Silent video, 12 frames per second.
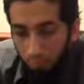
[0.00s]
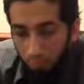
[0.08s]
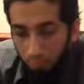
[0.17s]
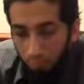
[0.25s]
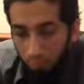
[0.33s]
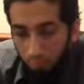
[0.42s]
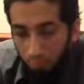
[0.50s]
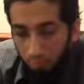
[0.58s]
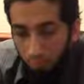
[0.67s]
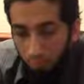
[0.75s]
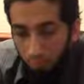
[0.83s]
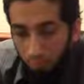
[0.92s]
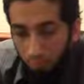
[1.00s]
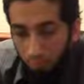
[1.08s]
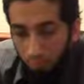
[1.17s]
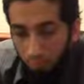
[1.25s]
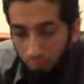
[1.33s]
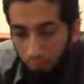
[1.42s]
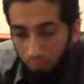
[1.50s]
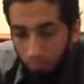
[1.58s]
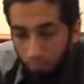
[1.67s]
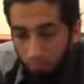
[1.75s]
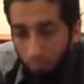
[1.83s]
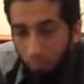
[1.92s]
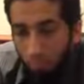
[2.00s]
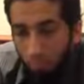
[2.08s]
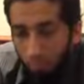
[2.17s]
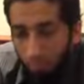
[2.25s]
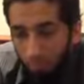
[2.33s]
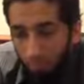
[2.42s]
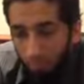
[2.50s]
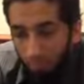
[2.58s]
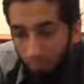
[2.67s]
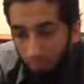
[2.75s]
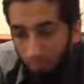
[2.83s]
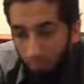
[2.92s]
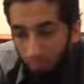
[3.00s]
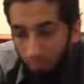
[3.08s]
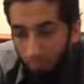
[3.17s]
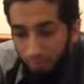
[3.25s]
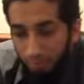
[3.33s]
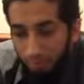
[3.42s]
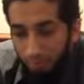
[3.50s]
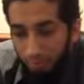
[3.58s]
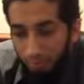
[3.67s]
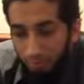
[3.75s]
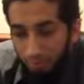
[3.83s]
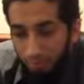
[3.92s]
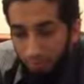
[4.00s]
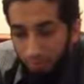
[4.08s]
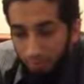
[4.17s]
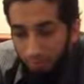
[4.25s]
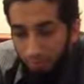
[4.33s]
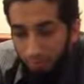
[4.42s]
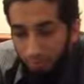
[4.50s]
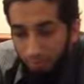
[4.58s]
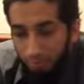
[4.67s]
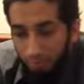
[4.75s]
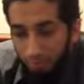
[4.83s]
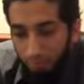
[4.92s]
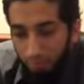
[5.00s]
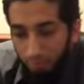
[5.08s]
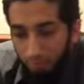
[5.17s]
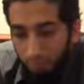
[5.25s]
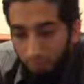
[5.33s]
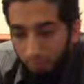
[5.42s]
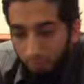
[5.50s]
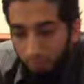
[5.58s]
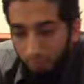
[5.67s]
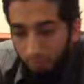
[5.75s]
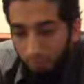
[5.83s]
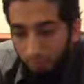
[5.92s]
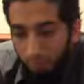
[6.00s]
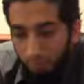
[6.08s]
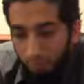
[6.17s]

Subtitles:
(not speaking)